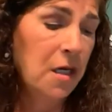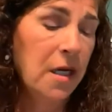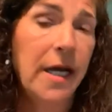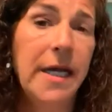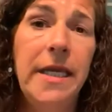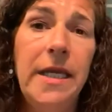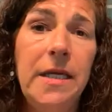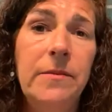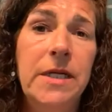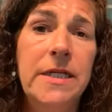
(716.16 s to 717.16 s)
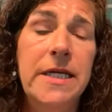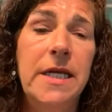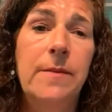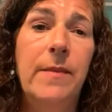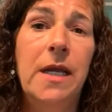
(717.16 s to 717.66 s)
I am going to
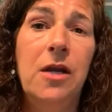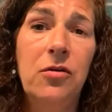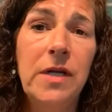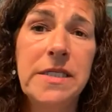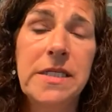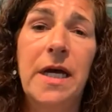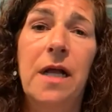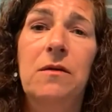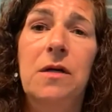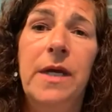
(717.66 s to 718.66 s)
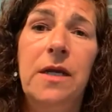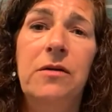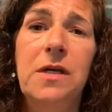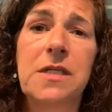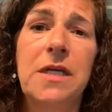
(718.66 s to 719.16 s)
take my crease color, and my
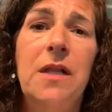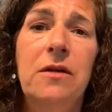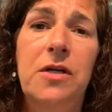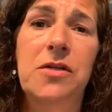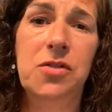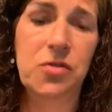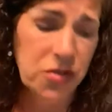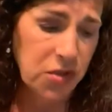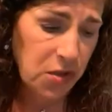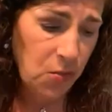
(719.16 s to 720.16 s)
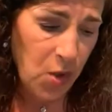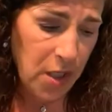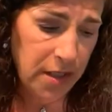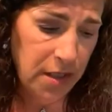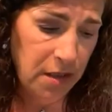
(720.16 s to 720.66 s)
crease color is usually
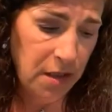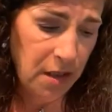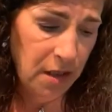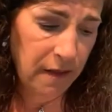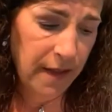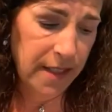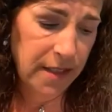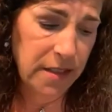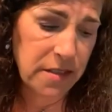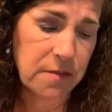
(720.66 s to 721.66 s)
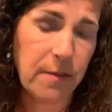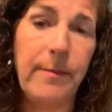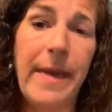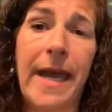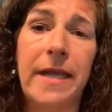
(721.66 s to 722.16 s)
one that is
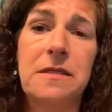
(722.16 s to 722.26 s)
matte.